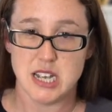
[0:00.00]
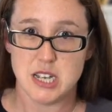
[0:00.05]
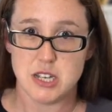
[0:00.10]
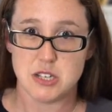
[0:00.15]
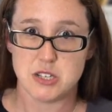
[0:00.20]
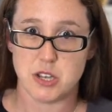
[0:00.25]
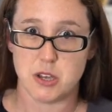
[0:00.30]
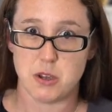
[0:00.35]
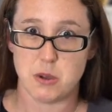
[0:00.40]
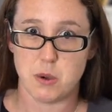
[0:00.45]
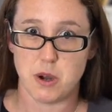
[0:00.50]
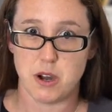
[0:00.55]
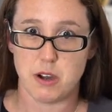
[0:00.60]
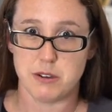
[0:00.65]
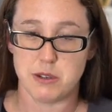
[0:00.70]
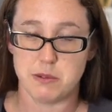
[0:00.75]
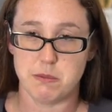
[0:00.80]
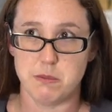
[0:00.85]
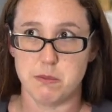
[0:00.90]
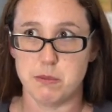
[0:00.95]
So our
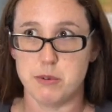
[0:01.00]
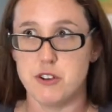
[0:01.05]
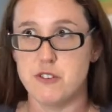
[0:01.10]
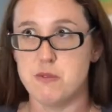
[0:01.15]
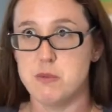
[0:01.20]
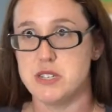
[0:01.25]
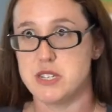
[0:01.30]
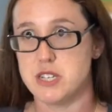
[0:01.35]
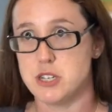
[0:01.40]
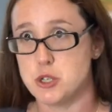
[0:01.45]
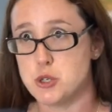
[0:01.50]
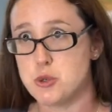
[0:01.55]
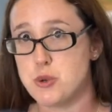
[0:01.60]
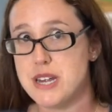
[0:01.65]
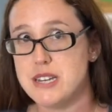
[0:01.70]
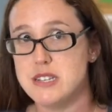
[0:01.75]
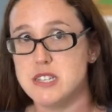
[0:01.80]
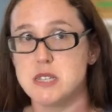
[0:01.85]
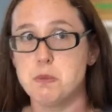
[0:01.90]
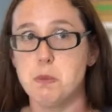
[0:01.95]
improvements in
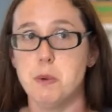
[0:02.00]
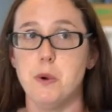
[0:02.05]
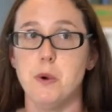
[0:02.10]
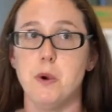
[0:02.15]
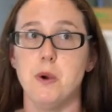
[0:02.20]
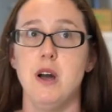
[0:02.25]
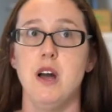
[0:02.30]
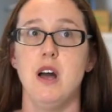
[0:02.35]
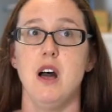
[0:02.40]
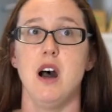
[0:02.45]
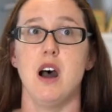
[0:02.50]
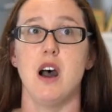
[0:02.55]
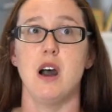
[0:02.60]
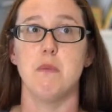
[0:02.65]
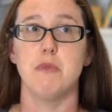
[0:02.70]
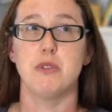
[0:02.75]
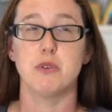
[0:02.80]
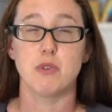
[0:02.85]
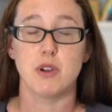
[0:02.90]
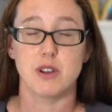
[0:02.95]
transport,
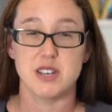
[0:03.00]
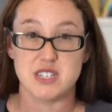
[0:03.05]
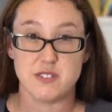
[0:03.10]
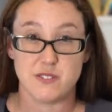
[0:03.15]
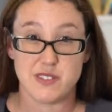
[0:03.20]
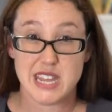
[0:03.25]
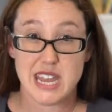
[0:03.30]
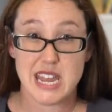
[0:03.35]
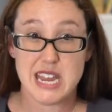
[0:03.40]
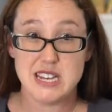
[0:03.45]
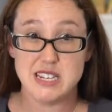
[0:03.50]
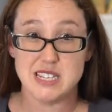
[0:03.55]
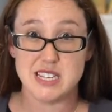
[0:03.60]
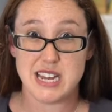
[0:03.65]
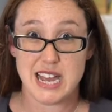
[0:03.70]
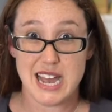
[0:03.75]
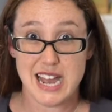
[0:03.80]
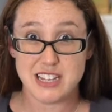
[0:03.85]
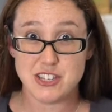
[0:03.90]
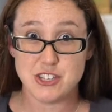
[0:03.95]
the rise of the
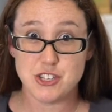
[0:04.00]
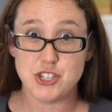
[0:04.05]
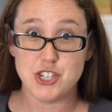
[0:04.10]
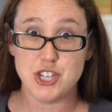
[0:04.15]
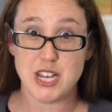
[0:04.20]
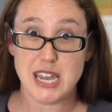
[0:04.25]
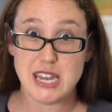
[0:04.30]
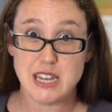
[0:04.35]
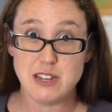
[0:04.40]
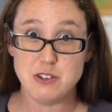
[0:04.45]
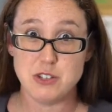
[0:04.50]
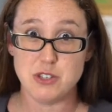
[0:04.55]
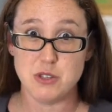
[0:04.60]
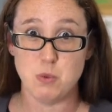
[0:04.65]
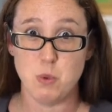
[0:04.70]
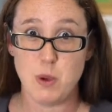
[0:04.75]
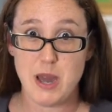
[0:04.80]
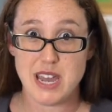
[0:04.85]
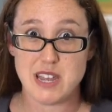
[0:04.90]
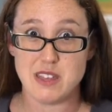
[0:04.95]
internet has changed the
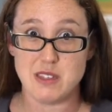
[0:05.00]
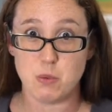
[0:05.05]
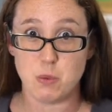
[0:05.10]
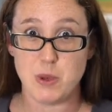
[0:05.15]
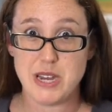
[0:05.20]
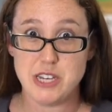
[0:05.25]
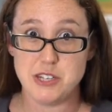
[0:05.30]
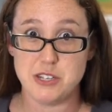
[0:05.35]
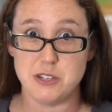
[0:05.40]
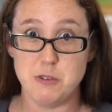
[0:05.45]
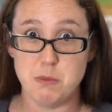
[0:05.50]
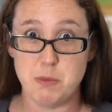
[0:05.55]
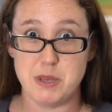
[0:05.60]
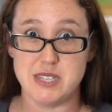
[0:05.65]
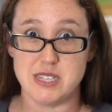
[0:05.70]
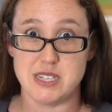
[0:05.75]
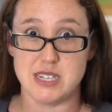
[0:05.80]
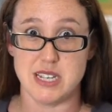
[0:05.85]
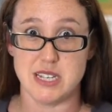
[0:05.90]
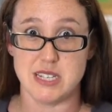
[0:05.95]
way that we do
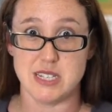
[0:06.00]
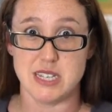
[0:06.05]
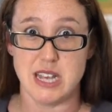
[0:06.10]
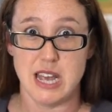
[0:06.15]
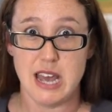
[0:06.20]
business.